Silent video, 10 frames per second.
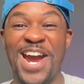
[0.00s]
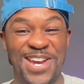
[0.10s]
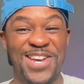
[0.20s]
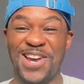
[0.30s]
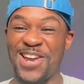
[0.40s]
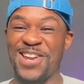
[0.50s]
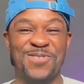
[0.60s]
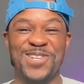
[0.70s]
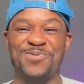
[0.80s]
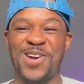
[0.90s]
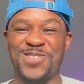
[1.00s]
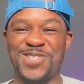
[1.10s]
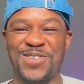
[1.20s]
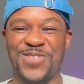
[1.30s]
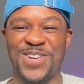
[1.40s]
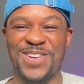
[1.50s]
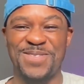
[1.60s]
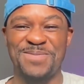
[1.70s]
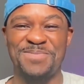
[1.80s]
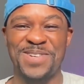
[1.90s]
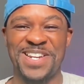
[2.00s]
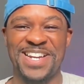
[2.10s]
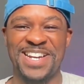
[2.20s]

Right. That wasn't what I was looking for. But